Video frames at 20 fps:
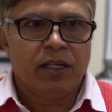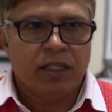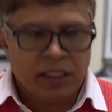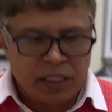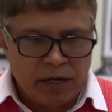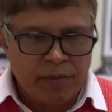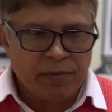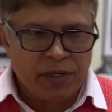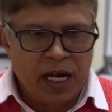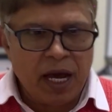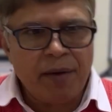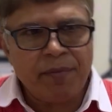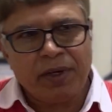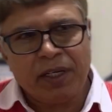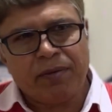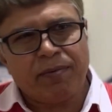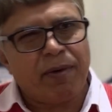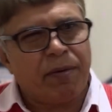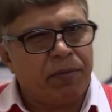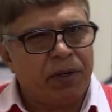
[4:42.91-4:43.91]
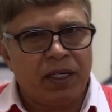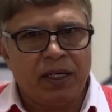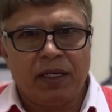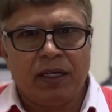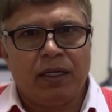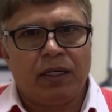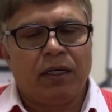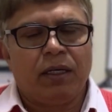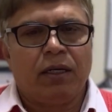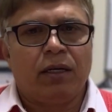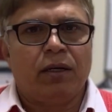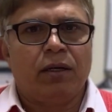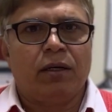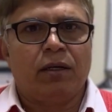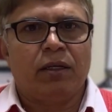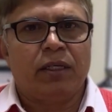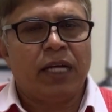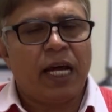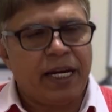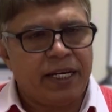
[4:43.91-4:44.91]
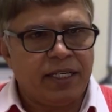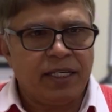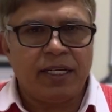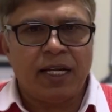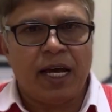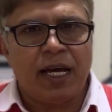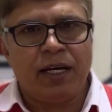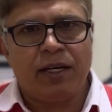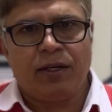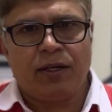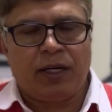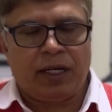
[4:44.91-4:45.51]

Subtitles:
Sometime it may be 99